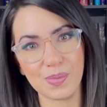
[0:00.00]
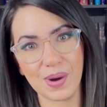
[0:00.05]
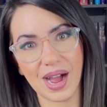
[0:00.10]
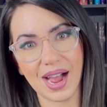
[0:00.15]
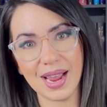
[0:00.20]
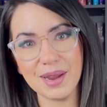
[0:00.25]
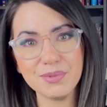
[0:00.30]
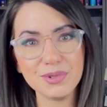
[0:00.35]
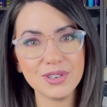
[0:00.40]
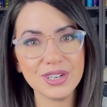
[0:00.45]

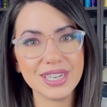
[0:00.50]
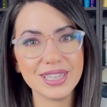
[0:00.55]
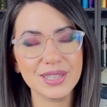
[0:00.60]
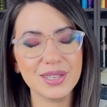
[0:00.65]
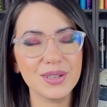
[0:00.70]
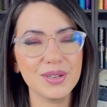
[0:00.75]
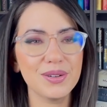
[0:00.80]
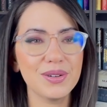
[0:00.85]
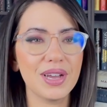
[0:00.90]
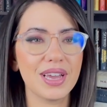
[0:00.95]
by Marie
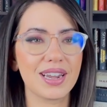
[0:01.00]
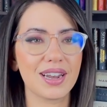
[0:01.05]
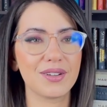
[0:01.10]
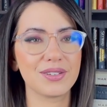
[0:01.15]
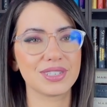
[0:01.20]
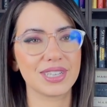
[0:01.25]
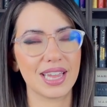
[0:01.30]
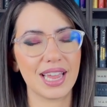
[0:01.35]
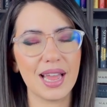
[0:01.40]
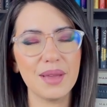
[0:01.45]
Lu, and I
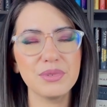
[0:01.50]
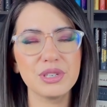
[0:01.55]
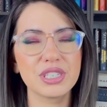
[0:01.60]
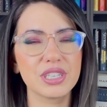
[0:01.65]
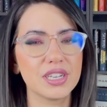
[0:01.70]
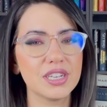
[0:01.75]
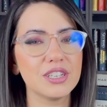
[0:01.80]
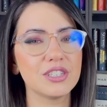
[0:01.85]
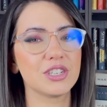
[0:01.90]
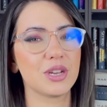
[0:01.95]
was like, I'm just
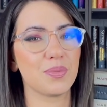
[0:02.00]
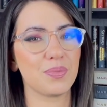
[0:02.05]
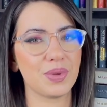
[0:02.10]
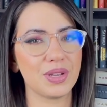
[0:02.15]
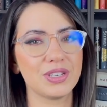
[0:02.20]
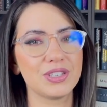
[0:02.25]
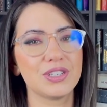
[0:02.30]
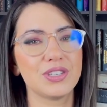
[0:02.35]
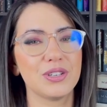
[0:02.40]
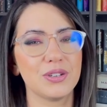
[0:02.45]
gonna jump
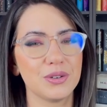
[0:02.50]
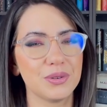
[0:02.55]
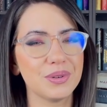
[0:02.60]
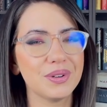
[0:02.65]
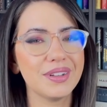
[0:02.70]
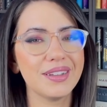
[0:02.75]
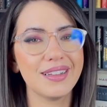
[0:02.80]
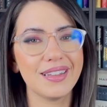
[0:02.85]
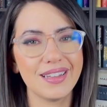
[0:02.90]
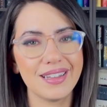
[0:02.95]
into
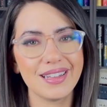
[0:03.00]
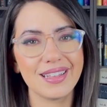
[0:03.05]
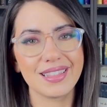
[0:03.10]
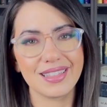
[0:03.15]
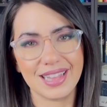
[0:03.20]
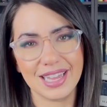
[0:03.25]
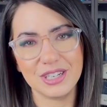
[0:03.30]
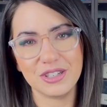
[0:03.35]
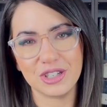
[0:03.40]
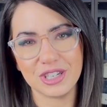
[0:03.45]

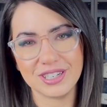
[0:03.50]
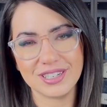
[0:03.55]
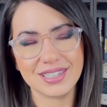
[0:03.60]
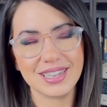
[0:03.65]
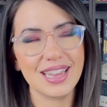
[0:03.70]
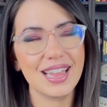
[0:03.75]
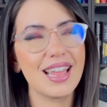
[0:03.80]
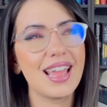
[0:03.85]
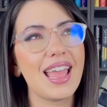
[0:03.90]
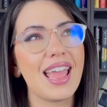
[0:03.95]
Legend.
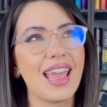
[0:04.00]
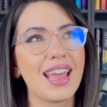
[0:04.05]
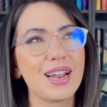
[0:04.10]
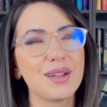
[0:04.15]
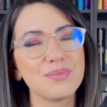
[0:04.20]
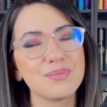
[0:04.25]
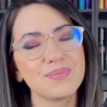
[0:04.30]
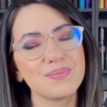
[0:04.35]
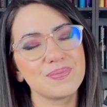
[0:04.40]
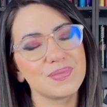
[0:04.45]
And
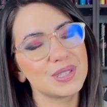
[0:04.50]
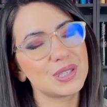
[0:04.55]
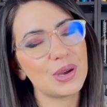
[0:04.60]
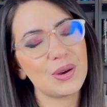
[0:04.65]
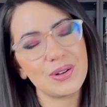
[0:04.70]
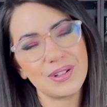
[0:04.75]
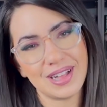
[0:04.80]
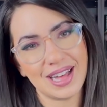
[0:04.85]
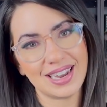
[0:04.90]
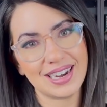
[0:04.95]
I'm
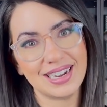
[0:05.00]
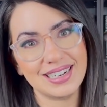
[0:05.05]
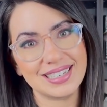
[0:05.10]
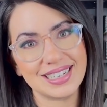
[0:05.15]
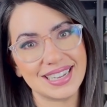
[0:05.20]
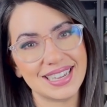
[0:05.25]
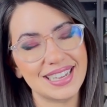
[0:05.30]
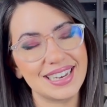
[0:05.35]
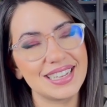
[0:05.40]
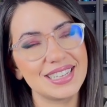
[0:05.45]
so glad I
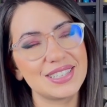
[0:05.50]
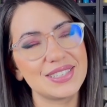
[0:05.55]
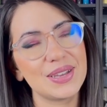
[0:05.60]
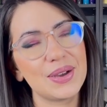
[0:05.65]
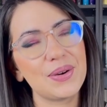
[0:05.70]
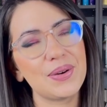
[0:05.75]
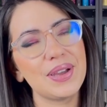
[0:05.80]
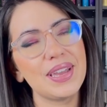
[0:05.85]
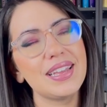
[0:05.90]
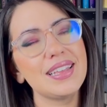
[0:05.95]
did.
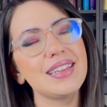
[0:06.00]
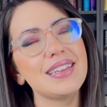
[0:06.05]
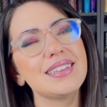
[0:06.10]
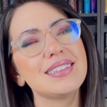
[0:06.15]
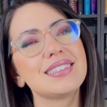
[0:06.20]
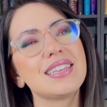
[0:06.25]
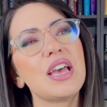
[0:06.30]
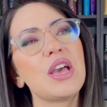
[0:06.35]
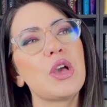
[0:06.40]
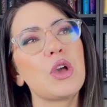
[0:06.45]
So it
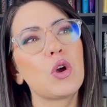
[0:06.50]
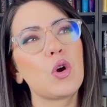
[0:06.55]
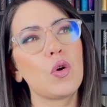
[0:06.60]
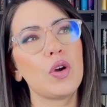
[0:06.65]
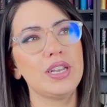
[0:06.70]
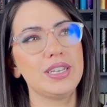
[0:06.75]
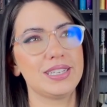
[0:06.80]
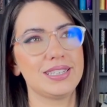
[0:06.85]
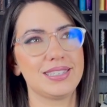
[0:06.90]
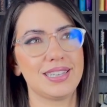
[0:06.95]
is
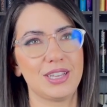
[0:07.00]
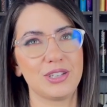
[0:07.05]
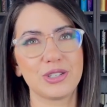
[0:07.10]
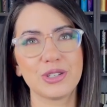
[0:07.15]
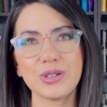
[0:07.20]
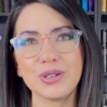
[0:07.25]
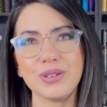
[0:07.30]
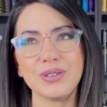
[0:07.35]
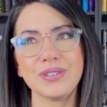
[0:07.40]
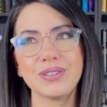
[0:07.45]

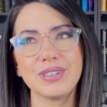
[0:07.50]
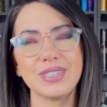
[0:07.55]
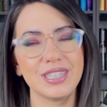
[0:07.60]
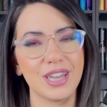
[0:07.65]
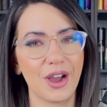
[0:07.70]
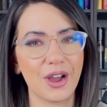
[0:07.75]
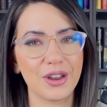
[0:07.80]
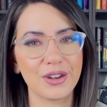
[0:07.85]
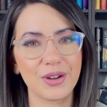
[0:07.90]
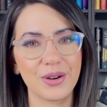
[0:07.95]
quintessential
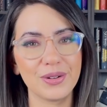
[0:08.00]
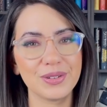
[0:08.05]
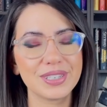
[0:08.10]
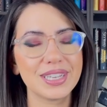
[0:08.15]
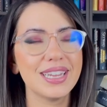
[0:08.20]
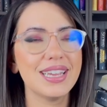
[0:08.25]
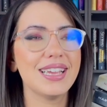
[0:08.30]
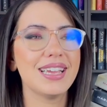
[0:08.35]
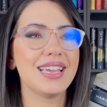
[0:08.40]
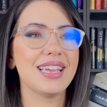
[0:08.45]
young adult
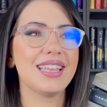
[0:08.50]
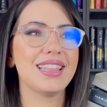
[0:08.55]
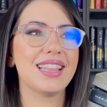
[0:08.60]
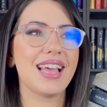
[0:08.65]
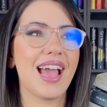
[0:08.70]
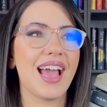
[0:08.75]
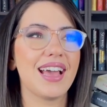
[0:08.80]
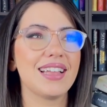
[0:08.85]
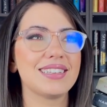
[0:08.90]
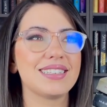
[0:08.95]
in
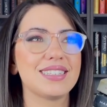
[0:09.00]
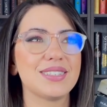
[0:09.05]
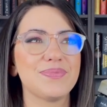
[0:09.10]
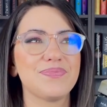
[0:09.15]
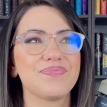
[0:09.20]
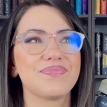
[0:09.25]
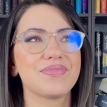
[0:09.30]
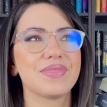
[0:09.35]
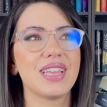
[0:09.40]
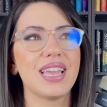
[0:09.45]
that
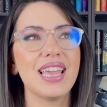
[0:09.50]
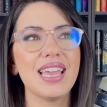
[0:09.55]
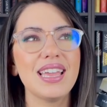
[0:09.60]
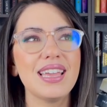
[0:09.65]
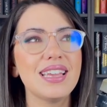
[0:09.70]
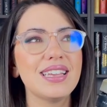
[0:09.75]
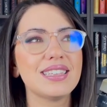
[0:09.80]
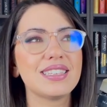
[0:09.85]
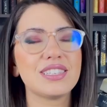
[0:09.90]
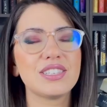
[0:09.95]

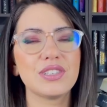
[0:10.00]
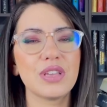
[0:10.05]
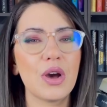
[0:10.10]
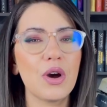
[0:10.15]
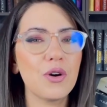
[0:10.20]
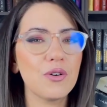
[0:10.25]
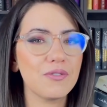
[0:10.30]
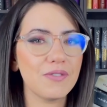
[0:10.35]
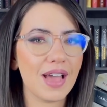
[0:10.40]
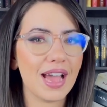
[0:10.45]
it is
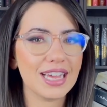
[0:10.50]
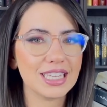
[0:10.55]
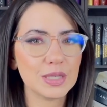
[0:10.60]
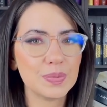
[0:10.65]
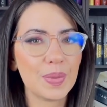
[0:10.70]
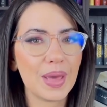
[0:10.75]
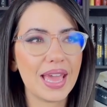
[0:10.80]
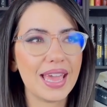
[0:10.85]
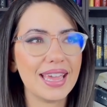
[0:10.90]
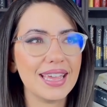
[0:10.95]
so
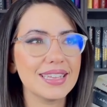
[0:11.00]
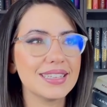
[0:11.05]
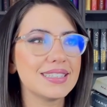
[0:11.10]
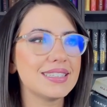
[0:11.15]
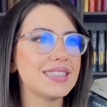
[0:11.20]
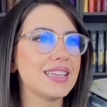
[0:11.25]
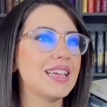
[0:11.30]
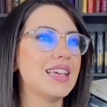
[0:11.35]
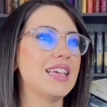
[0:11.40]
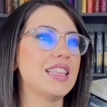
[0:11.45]
fast
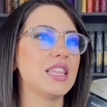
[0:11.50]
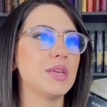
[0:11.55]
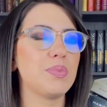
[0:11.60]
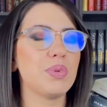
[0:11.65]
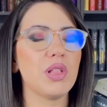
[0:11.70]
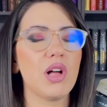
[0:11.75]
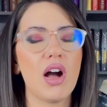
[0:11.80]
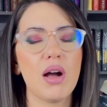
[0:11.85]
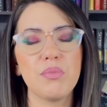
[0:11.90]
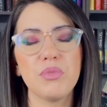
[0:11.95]
paced, the
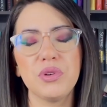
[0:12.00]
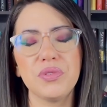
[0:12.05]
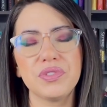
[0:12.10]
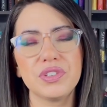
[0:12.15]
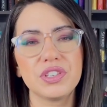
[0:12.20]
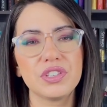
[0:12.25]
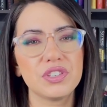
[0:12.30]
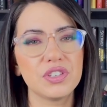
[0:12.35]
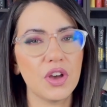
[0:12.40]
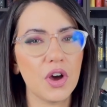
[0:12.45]
plot moves
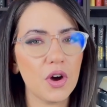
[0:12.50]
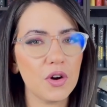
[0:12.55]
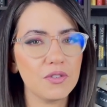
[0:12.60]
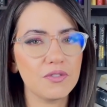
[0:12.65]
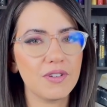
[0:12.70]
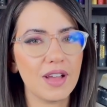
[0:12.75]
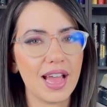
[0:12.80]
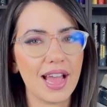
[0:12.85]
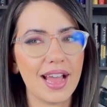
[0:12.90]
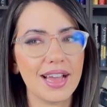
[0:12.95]
so
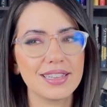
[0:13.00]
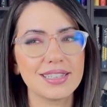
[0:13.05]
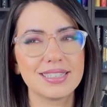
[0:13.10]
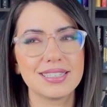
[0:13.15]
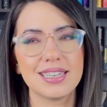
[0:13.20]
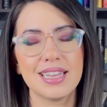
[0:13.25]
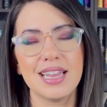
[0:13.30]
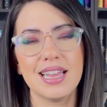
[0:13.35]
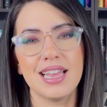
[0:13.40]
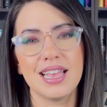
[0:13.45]

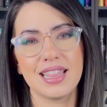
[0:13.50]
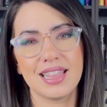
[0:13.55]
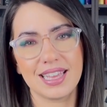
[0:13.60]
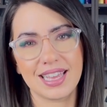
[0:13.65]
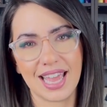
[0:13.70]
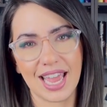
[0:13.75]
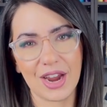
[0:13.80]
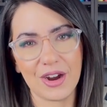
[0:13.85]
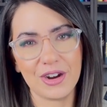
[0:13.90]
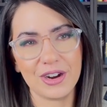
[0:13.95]
fast, the
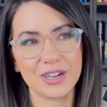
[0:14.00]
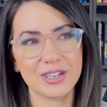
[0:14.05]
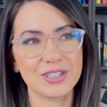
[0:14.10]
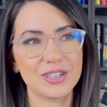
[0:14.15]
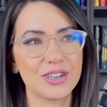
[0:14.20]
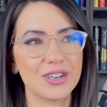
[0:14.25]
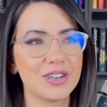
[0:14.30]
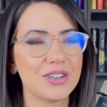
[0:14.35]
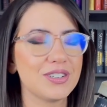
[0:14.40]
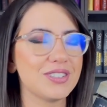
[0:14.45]

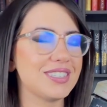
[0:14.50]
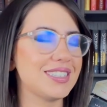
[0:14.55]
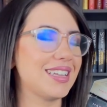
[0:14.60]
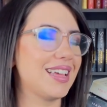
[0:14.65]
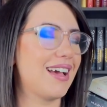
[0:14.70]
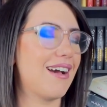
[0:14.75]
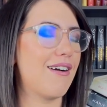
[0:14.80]
characters